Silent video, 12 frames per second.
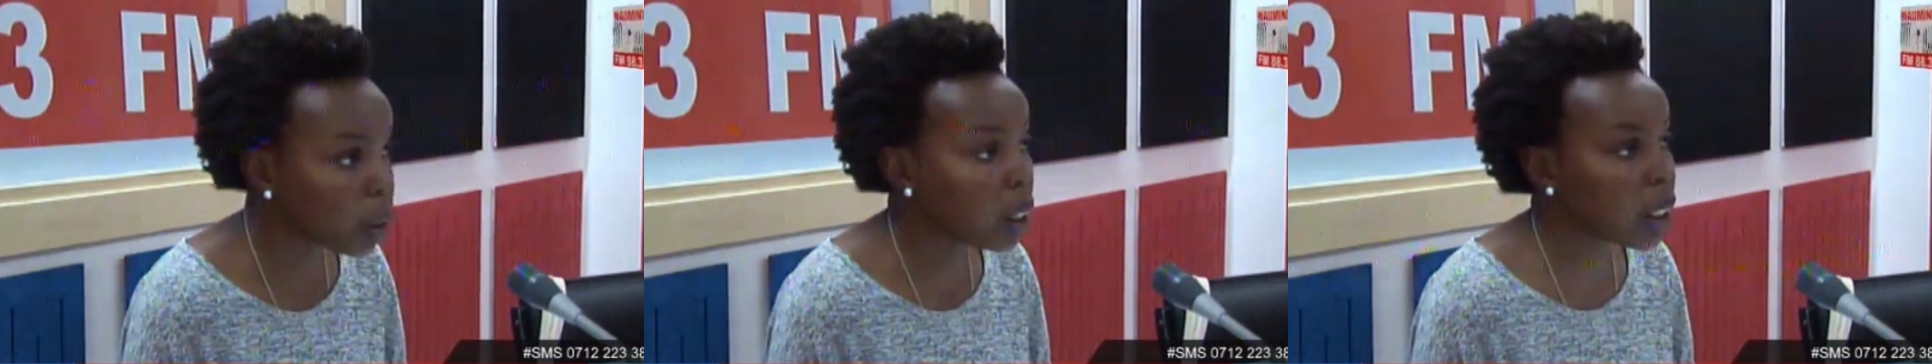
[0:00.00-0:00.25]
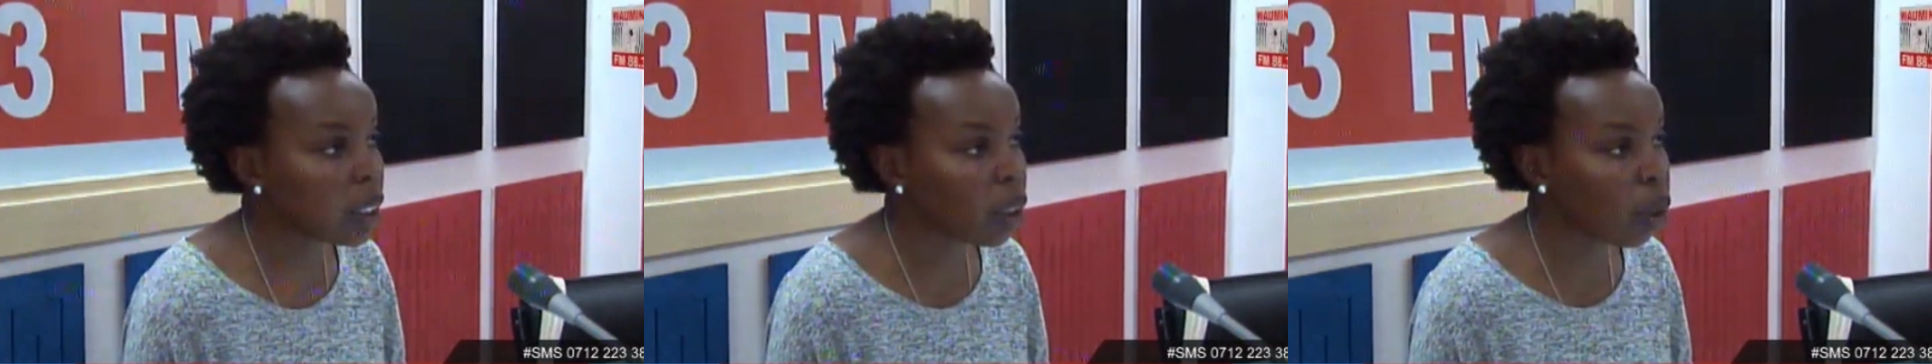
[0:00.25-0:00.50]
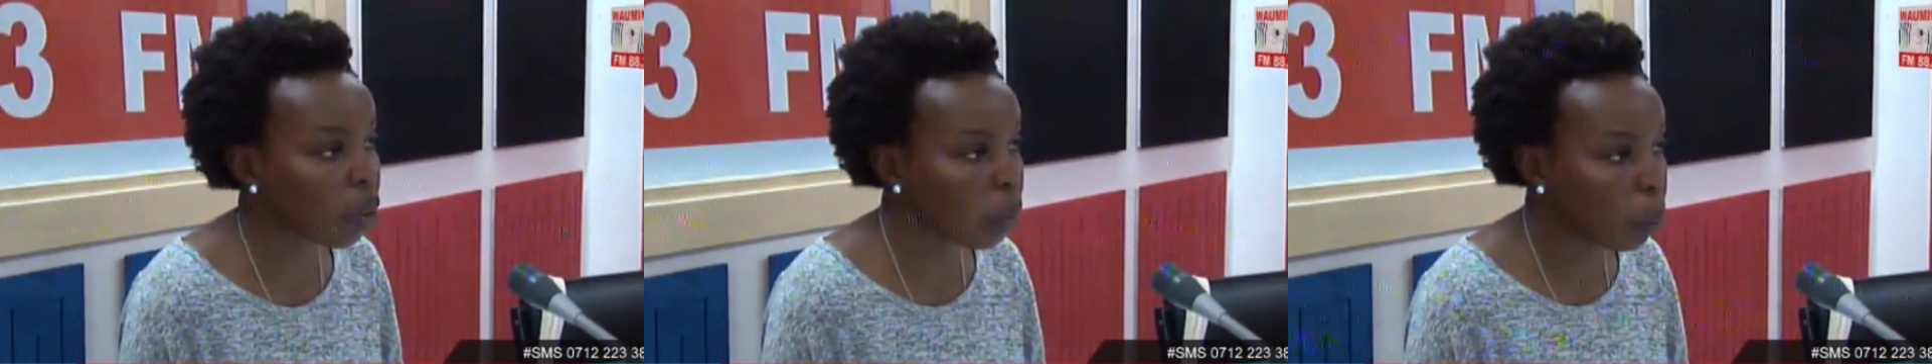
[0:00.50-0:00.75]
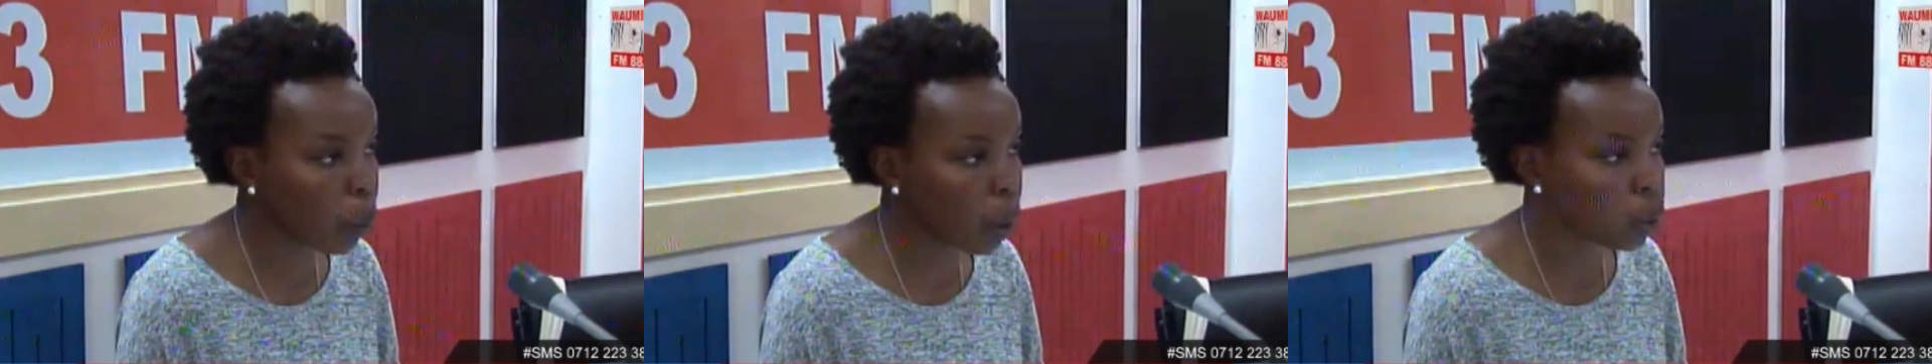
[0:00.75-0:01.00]
just as a
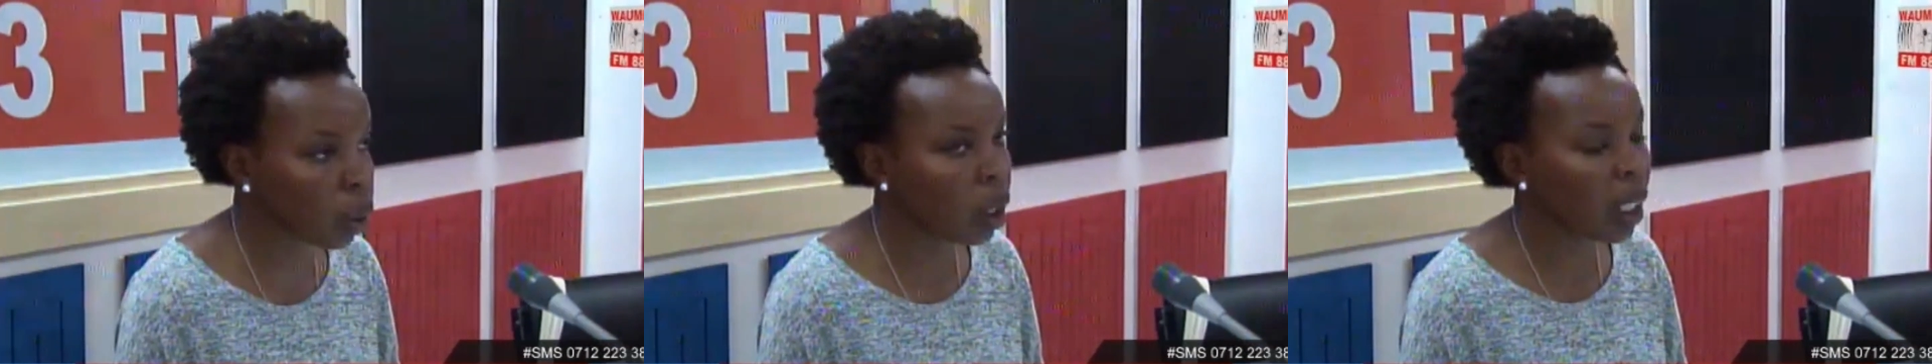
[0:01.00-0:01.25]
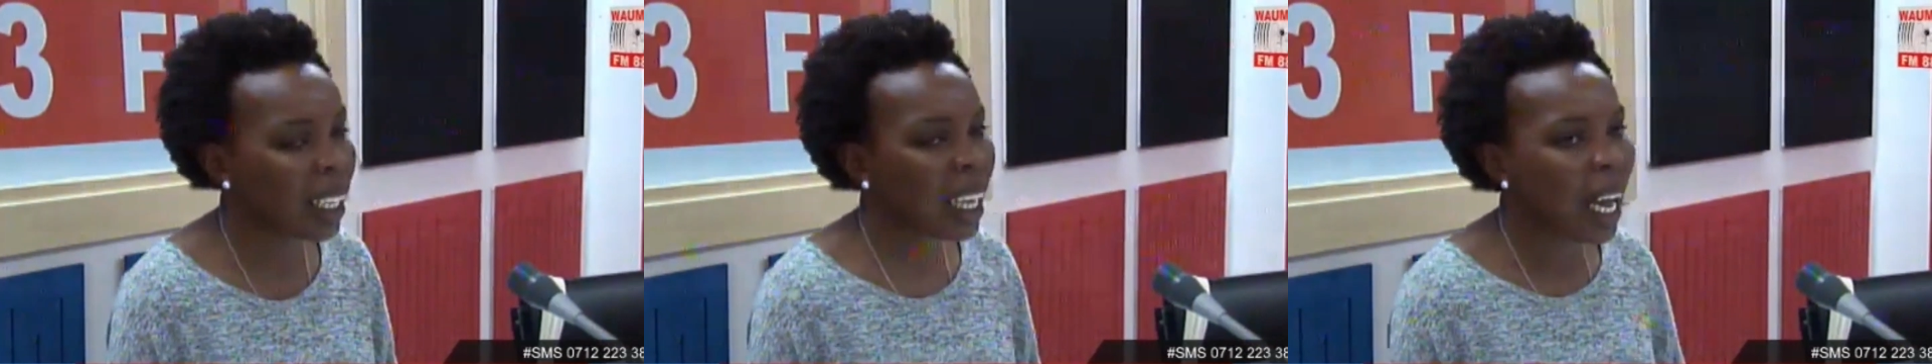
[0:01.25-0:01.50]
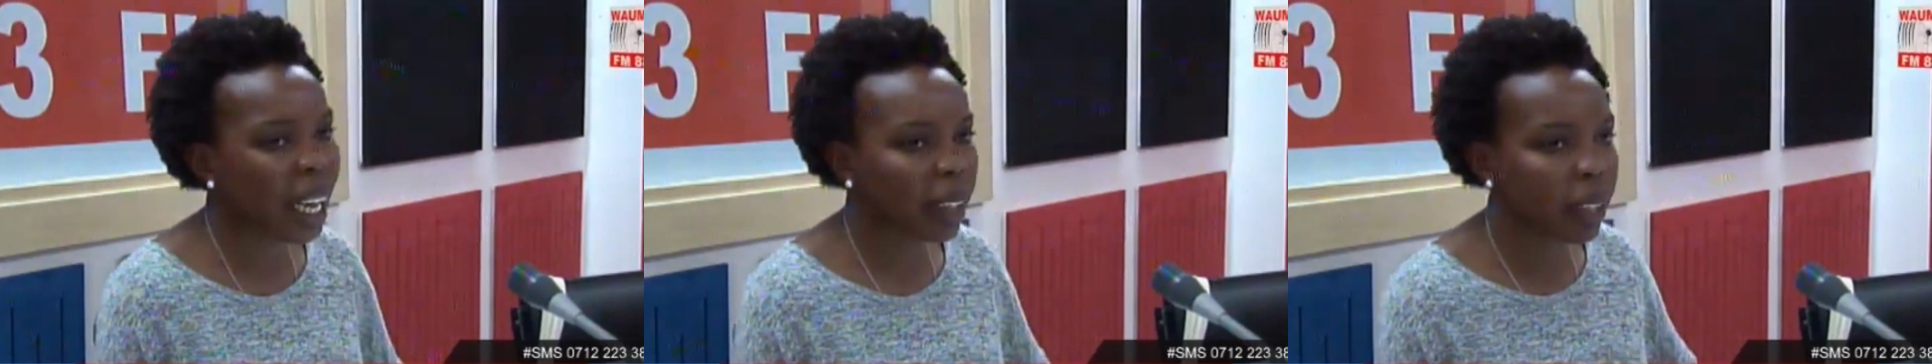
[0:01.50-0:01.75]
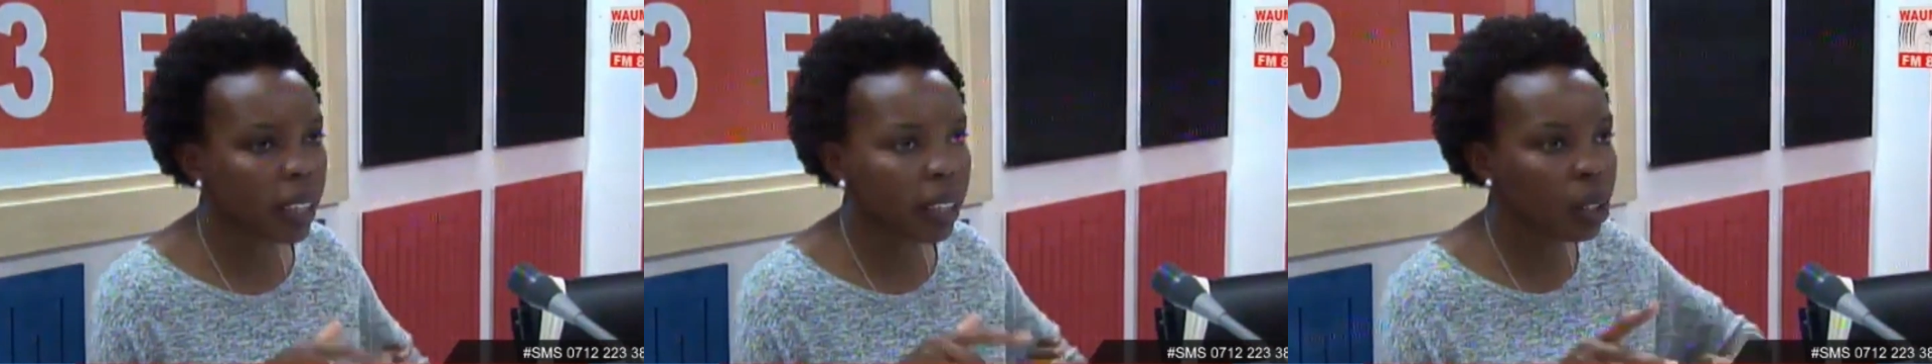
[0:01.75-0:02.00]
confirmation.
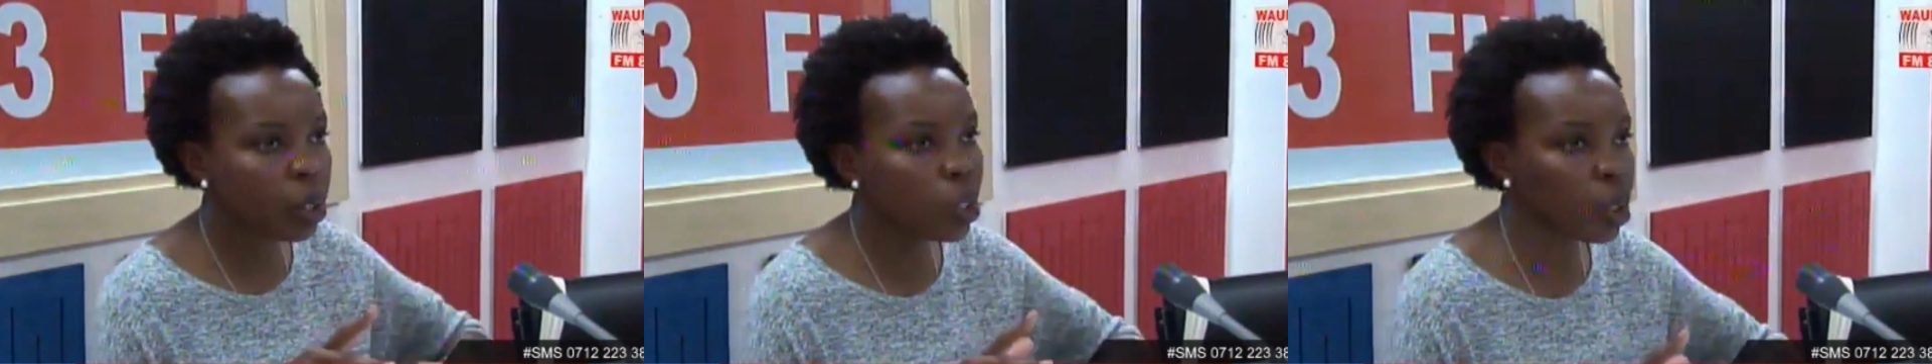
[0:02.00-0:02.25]
And I think this